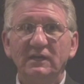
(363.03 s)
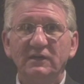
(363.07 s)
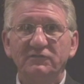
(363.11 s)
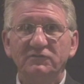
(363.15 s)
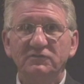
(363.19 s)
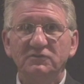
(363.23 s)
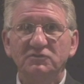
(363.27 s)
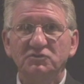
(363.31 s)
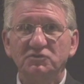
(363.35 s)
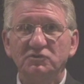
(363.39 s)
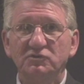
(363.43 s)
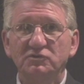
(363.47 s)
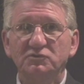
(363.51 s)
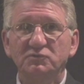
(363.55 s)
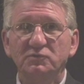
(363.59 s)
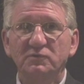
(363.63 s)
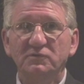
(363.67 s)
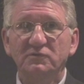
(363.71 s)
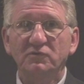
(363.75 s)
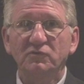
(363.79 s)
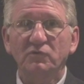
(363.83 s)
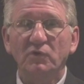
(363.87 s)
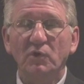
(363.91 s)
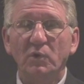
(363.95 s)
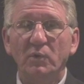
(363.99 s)
if the church
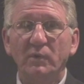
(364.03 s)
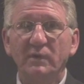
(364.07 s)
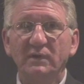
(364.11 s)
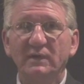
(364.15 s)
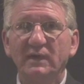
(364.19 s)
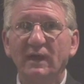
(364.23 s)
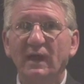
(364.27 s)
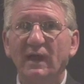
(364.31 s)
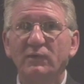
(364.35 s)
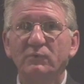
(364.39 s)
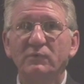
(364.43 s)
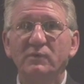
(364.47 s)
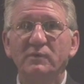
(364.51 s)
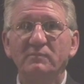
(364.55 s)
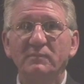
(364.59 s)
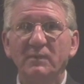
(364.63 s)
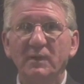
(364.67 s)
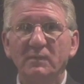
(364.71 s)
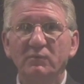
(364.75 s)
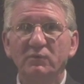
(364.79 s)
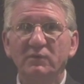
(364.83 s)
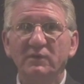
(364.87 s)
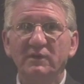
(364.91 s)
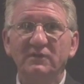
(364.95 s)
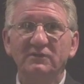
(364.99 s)
was growing. I
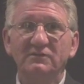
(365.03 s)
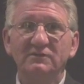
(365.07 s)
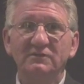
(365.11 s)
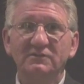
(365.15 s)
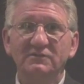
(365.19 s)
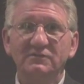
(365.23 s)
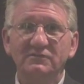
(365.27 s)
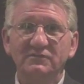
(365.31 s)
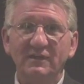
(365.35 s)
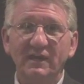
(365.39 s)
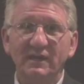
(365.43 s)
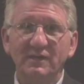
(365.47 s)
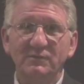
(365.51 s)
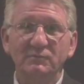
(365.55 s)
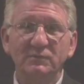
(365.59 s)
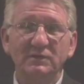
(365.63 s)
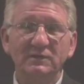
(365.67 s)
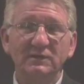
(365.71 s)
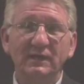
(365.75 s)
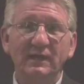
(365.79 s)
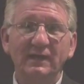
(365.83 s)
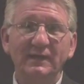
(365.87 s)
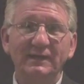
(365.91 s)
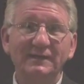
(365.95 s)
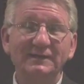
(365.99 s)
remember his
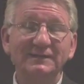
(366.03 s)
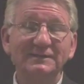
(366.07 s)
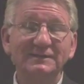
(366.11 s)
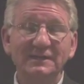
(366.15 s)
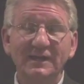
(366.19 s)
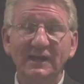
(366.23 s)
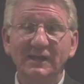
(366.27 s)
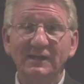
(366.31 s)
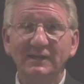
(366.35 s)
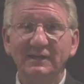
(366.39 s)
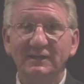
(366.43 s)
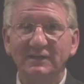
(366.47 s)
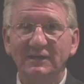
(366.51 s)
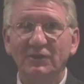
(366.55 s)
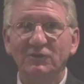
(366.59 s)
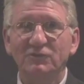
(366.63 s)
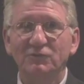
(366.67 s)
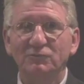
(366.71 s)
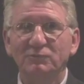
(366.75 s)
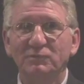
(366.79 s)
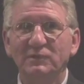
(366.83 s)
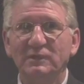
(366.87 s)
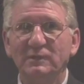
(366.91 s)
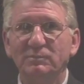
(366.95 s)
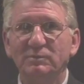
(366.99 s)
excitement and in telling other
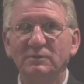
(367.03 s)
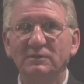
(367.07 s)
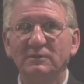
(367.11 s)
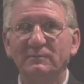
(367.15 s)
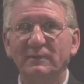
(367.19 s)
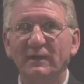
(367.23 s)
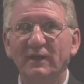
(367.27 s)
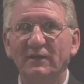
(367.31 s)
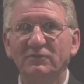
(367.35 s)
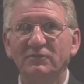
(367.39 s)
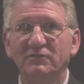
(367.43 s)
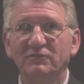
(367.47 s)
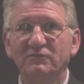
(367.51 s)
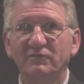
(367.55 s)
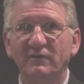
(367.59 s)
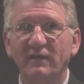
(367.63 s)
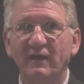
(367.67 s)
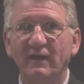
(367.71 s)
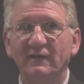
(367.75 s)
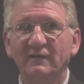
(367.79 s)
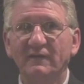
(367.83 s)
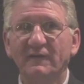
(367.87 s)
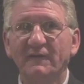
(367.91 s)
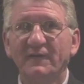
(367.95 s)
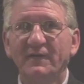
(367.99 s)
people about the
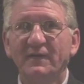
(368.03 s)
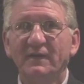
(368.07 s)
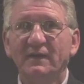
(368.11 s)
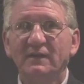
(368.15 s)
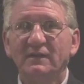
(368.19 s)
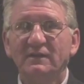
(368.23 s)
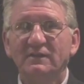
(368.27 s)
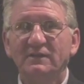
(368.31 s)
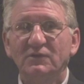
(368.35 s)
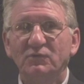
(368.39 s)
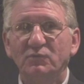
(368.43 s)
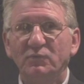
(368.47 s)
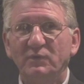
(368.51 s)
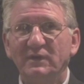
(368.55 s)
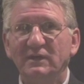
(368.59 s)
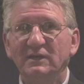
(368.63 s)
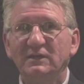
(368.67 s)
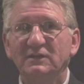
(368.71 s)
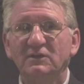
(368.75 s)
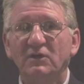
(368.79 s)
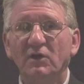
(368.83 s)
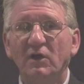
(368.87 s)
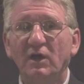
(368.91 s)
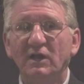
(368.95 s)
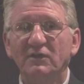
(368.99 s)
fact that we
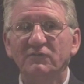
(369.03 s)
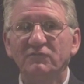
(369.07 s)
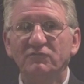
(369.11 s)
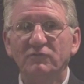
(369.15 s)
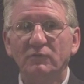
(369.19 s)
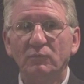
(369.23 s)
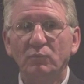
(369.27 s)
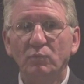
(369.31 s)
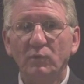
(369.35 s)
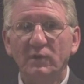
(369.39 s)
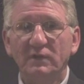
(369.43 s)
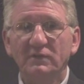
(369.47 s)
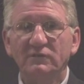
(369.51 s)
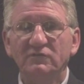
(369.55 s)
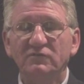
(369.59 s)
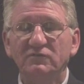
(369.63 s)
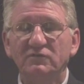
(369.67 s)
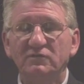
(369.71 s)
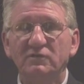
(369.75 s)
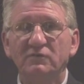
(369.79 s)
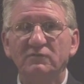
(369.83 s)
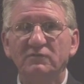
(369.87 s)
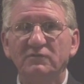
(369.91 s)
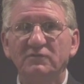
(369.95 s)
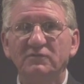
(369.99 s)
had gone from one
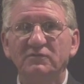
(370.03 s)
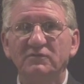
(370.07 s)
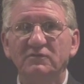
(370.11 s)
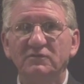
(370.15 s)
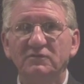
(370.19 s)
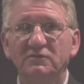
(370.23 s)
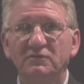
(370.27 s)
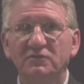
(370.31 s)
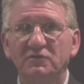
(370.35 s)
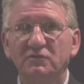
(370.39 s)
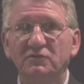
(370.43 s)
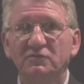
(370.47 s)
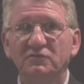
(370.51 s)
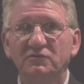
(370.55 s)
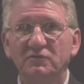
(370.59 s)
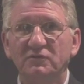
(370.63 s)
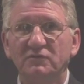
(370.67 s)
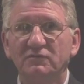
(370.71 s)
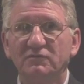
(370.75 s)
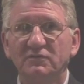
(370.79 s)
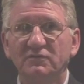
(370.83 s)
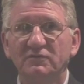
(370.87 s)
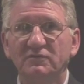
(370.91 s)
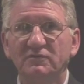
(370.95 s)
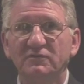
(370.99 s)
service to 2
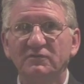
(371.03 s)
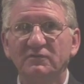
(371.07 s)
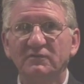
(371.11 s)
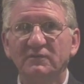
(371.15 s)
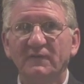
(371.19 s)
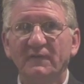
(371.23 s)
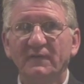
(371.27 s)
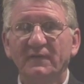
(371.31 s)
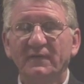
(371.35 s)
services.